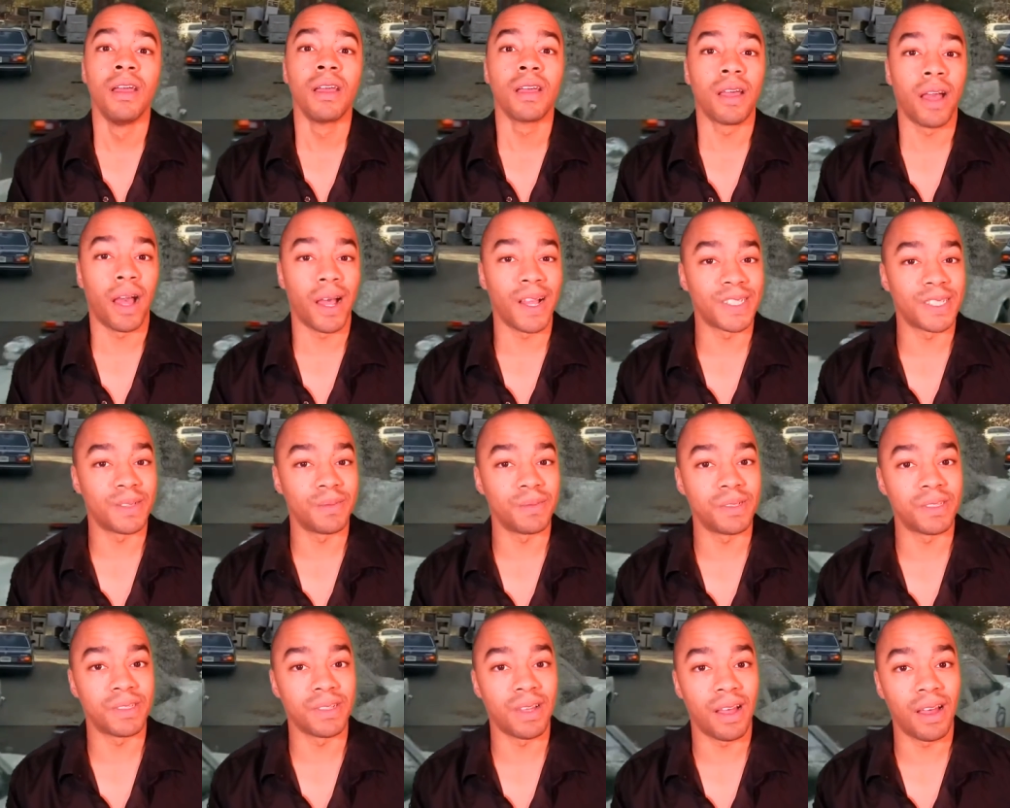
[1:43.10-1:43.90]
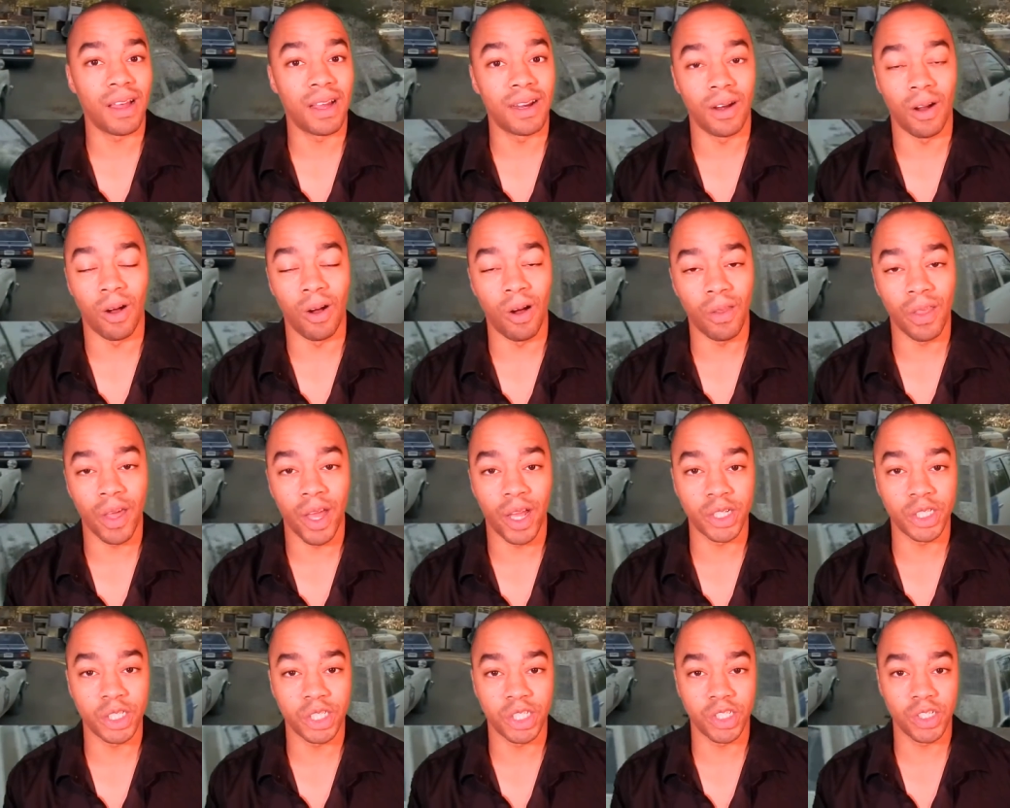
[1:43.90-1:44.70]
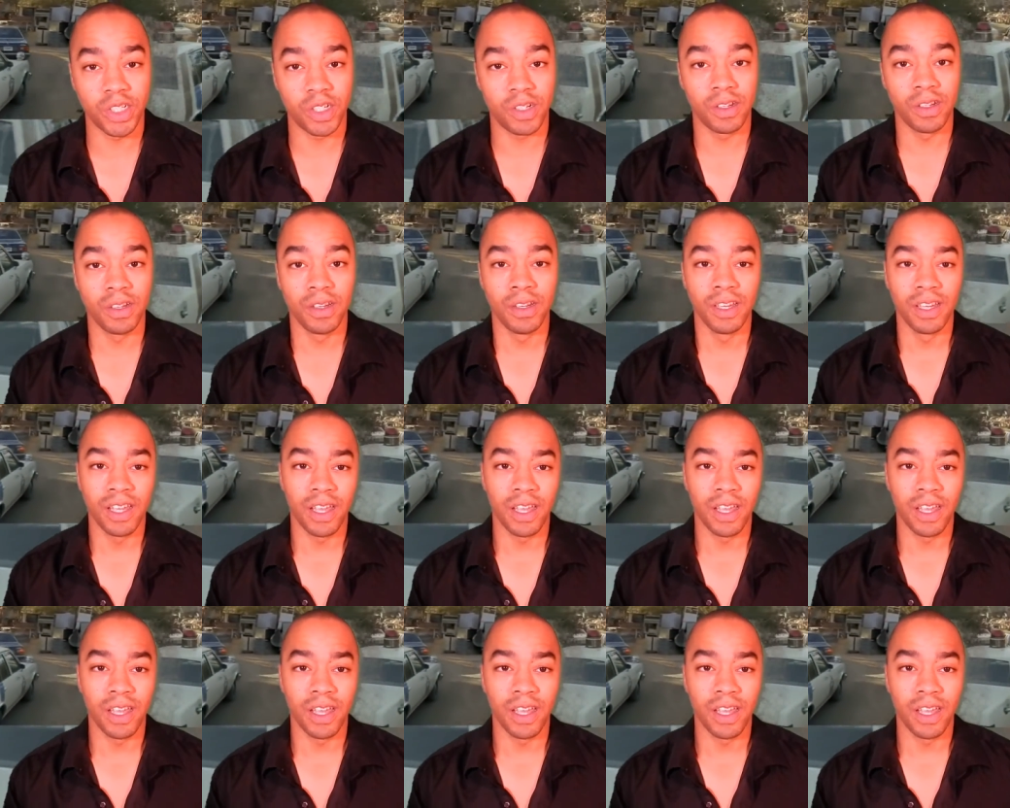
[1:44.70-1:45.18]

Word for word: costume design, all that shit.